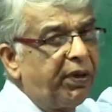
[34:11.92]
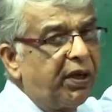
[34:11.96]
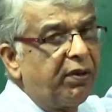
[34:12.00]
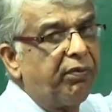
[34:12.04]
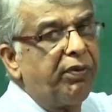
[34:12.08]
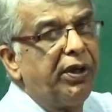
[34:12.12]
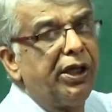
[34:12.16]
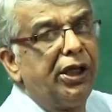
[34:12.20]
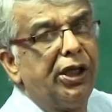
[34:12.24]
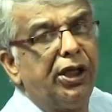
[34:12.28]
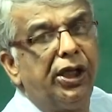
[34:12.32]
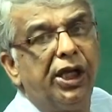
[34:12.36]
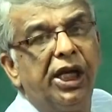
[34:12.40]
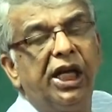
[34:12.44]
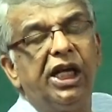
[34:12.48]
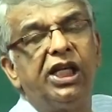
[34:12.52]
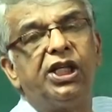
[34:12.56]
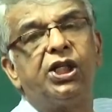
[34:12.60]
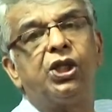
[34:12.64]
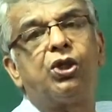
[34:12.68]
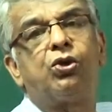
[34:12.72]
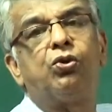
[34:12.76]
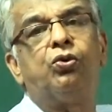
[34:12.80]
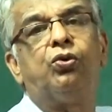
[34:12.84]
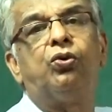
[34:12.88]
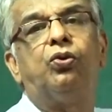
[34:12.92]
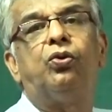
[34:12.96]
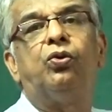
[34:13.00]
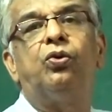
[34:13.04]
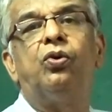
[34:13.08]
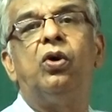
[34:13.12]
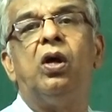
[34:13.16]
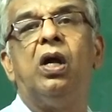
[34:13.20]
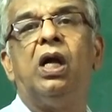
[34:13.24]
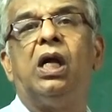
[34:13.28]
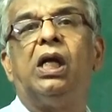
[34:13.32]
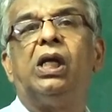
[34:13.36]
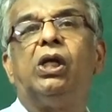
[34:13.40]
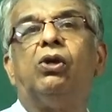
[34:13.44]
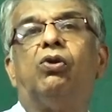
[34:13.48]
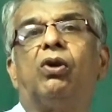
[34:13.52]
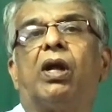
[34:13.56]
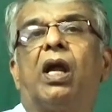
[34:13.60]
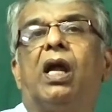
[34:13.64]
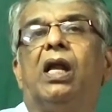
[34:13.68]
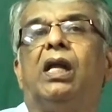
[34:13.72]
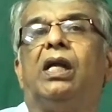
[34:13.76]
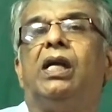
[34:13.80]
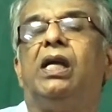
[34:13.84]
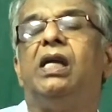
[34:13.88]
between these two, you
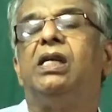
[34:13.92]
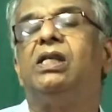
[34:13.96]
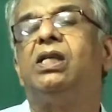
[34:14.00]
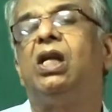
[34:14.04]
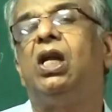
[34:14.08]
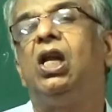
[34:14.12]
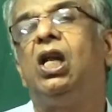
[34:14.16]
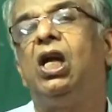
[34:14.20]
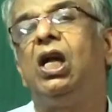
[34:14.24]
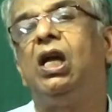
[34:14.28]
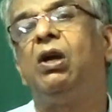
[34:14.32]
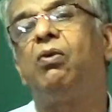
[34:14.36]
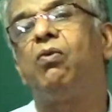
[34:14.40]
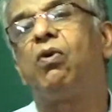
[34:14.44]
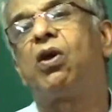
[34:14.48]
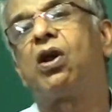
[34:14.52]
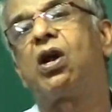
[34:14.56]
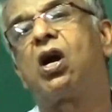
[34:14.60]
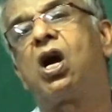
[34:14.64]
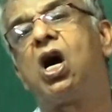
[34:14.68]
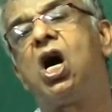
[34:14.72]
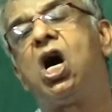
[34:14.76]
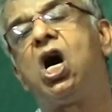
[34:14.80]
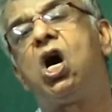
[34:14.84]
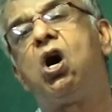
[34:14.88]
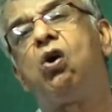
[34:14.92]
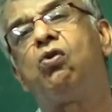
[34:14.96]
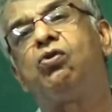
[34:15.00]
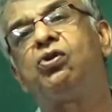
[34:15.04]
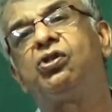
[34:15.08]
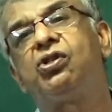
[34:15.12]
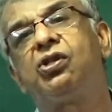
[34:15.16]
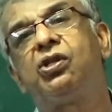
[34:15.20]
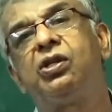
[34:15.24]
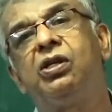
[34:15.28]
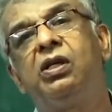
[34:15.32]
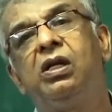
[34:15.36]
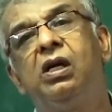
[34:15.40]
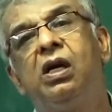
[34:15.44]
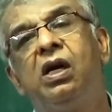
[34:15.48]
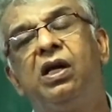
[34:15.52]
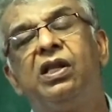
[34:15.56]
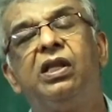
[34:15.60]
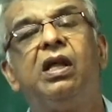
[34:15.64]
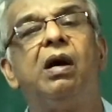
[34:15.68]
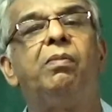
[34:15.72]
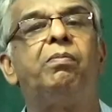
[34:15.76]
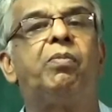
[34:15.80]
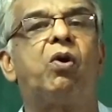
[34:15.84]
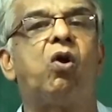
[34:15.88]
can easily work out
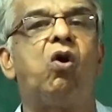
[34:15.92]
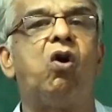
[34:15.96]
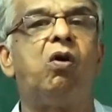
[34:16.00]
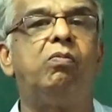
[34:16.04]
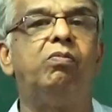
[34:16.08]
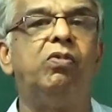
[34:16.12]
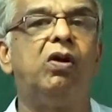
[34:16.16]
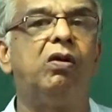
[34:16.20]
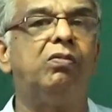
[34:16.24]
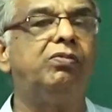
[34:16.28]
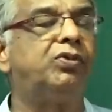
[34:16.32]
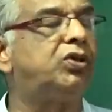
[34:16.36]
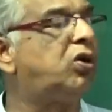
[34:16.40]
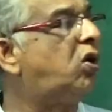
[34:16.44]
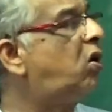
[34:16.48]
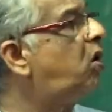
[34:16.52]
the problems